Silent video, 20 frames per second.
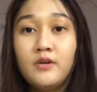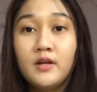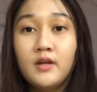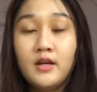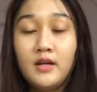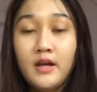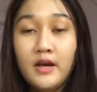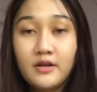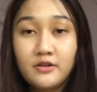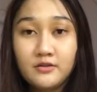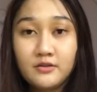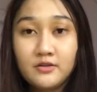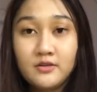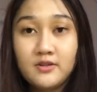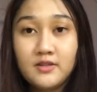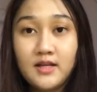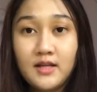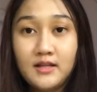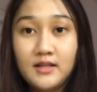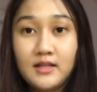
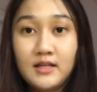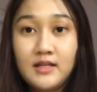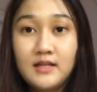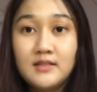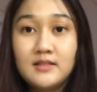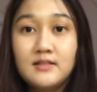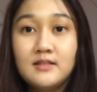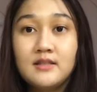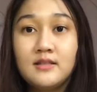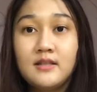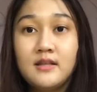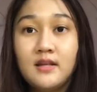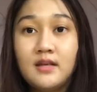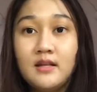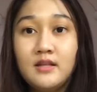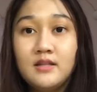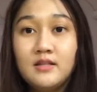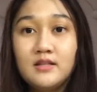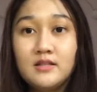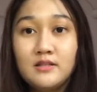electrostatics
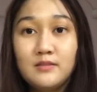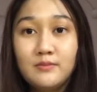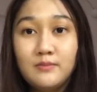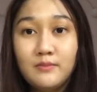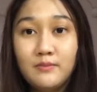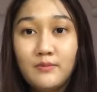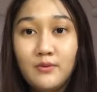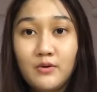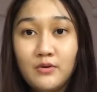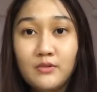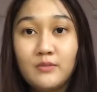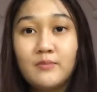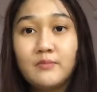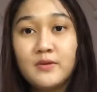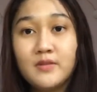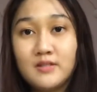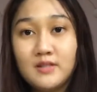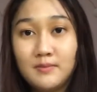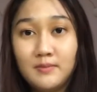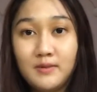in smoke
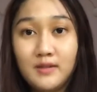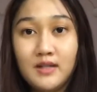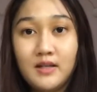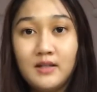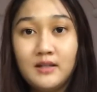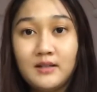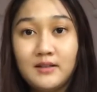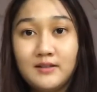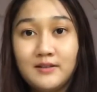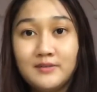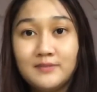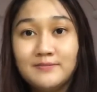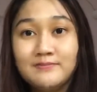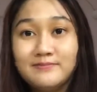precipitator.